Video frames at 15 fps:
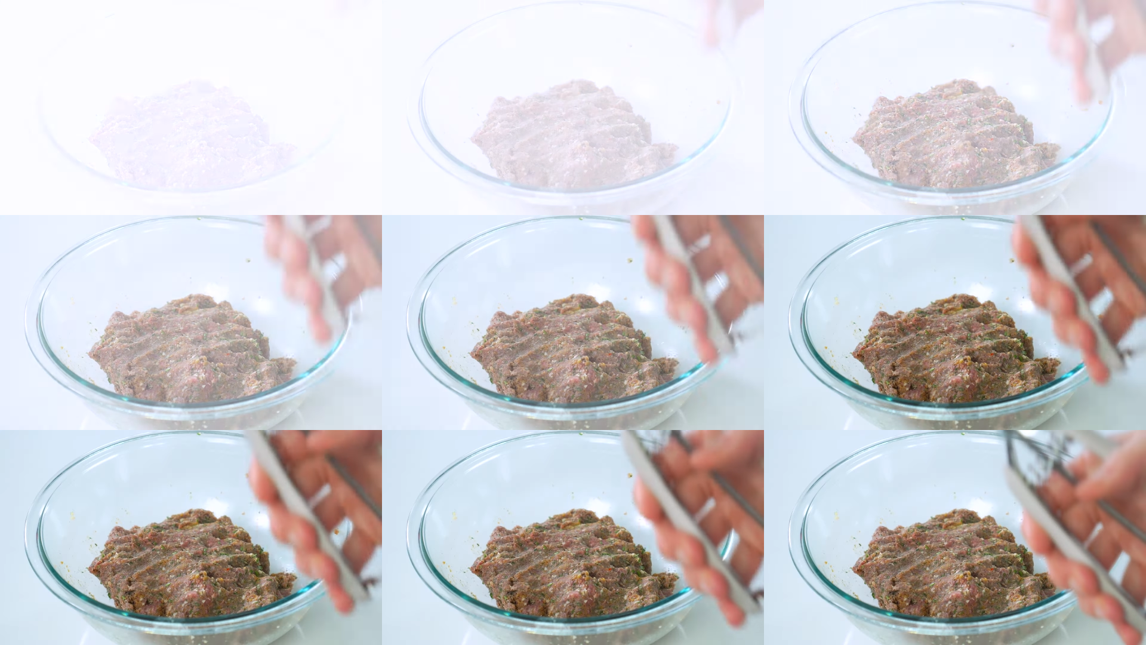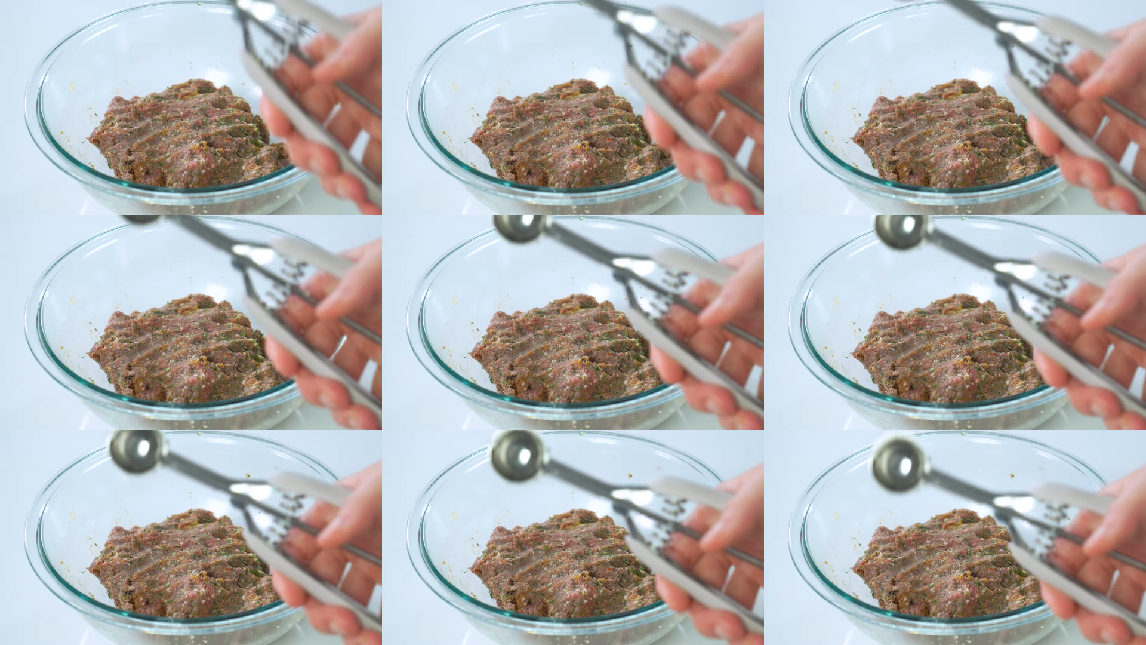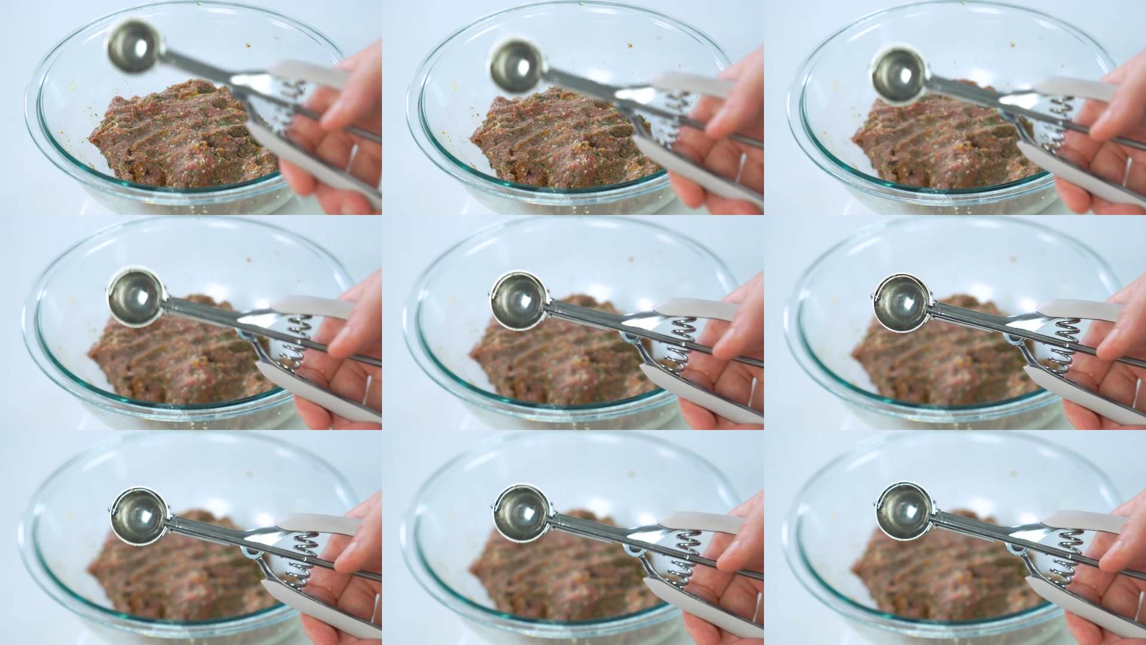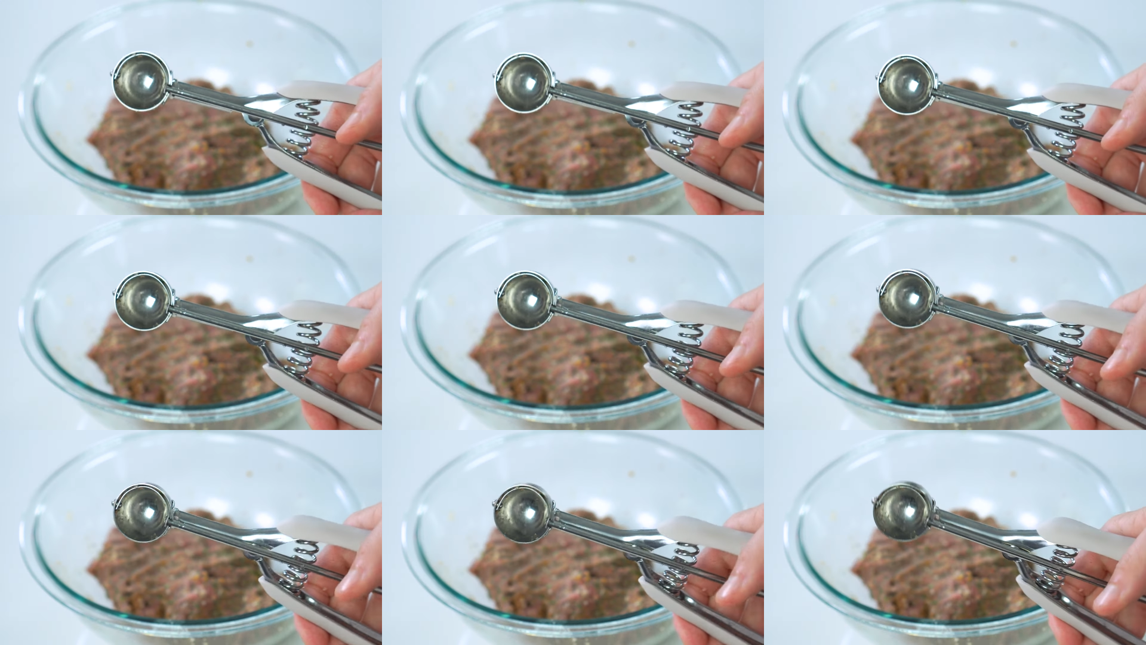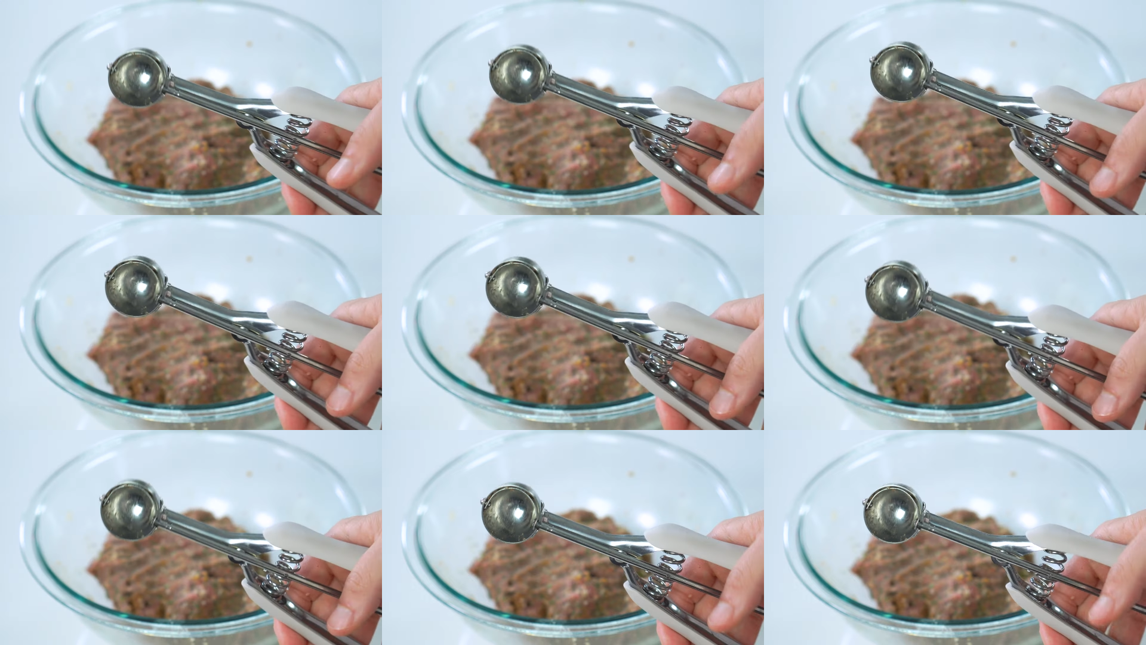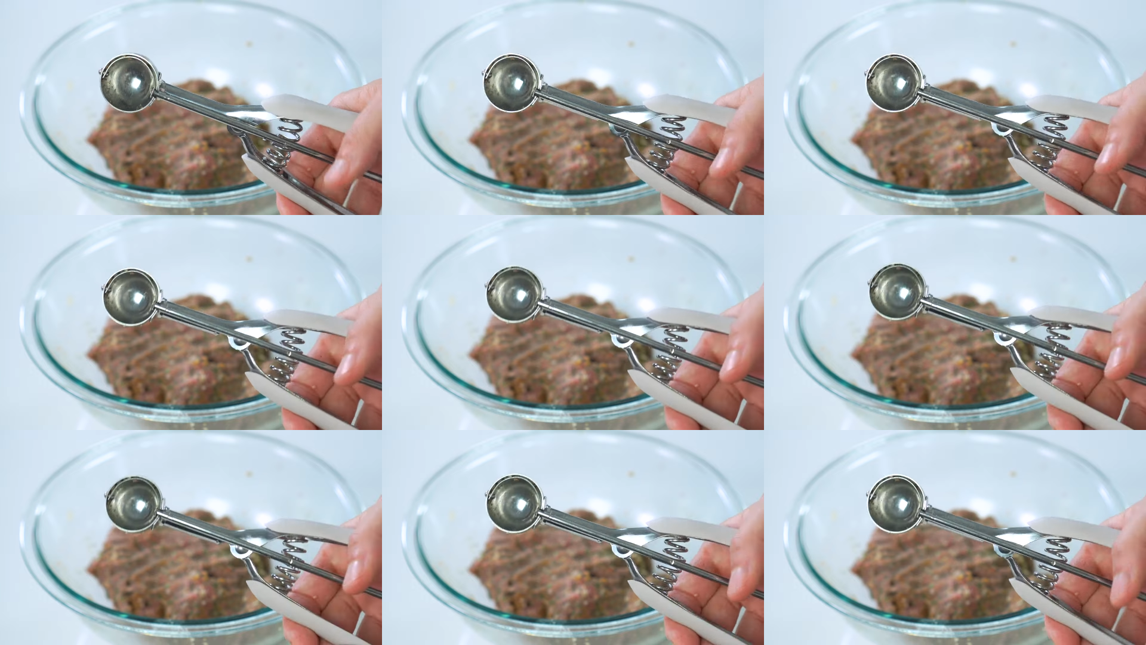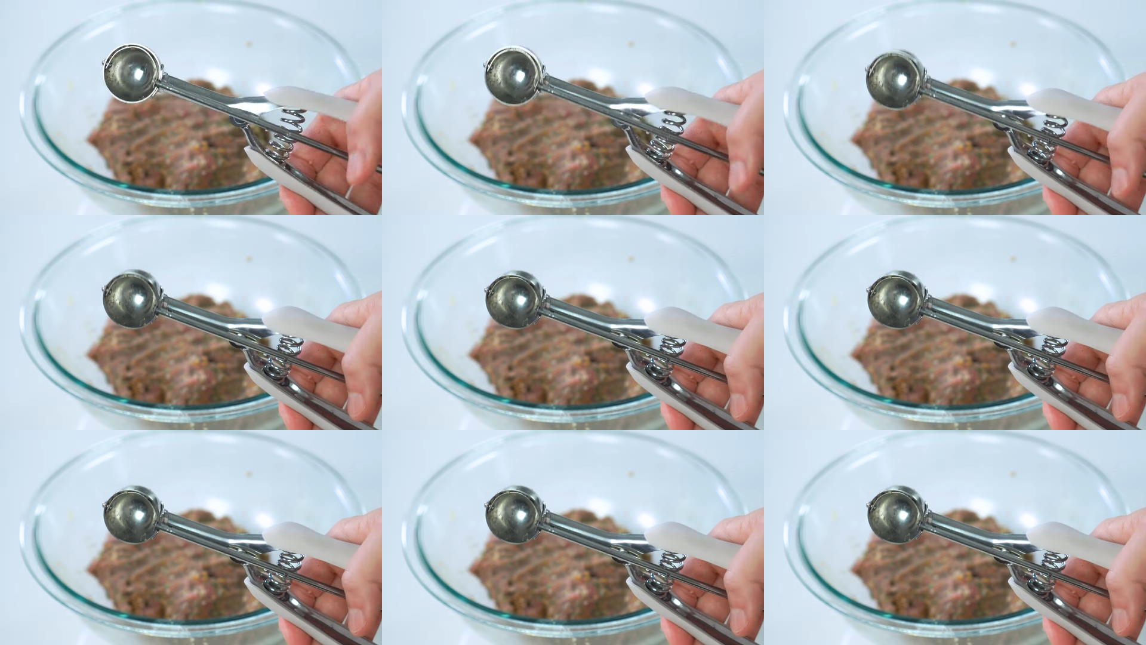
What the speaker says: (no speaker visible)